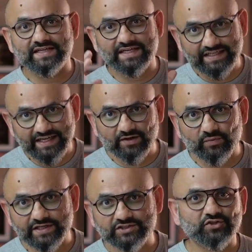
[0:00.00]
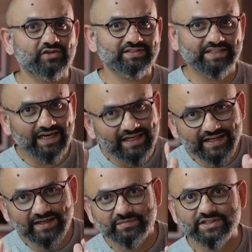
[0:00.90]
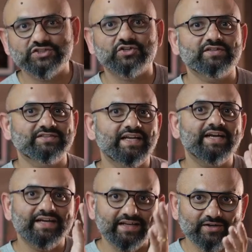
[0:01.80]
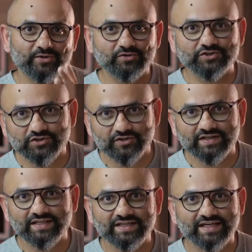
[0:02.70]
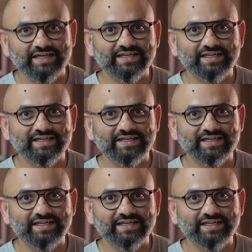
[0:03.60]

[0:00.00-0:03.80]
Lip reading: I take a wide shot, then I take a mid shot, then I take a close shot. Right?